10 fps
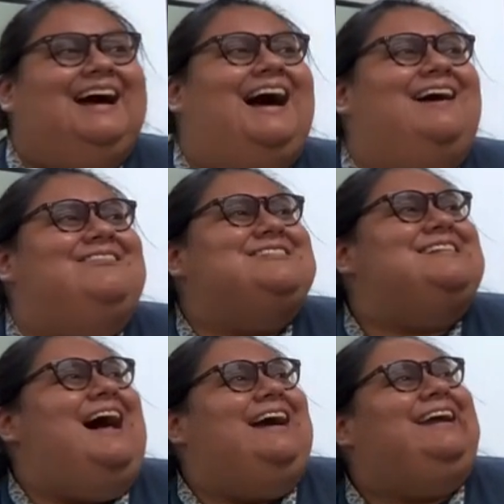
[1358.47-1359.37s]
I've been
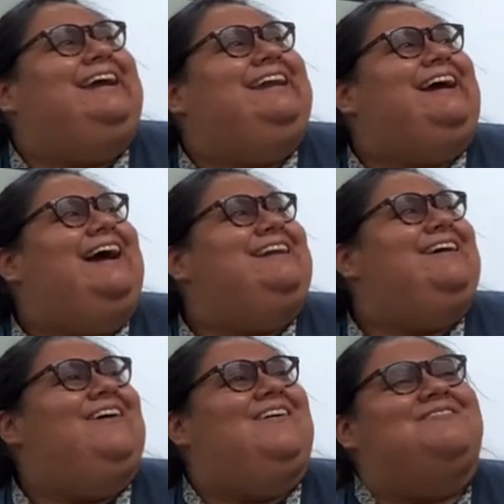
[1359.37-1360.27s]
slacking. I
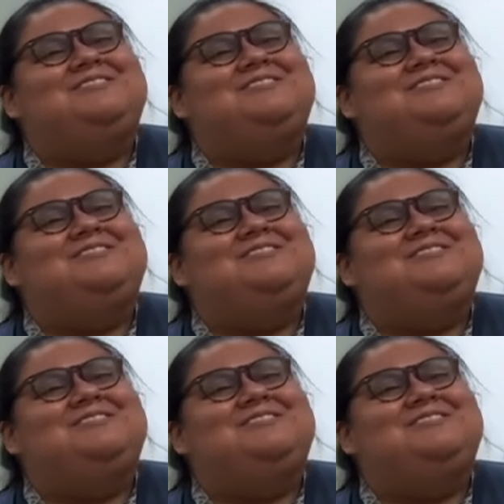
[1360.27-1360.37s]
know. I'm